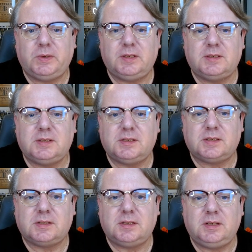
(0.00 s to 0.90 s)

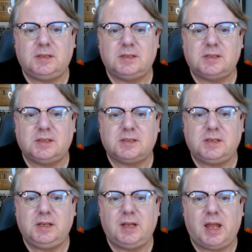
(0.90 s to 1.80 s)

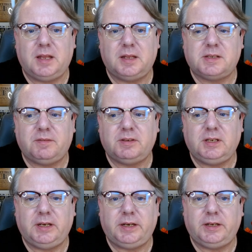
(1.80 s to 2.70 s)
1660 and
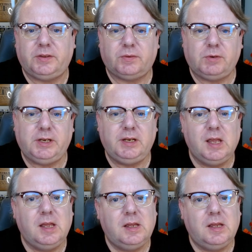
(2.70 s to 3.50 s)
1783,